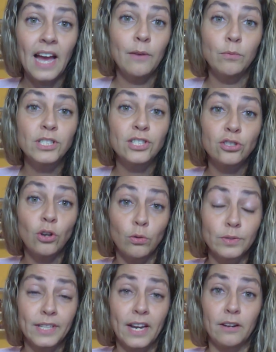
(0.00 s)
I was
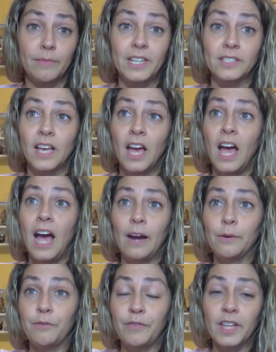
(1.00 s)
so scared because
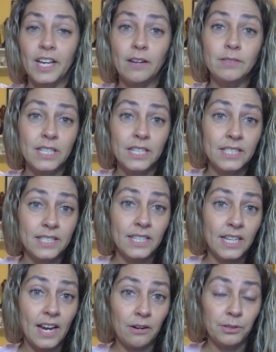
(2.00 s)
I would feel like I was going to
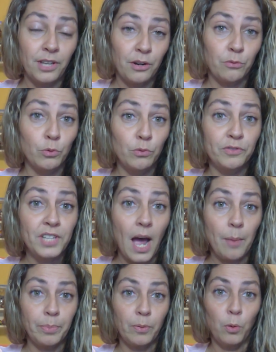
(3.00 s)
see Harold on a rooftop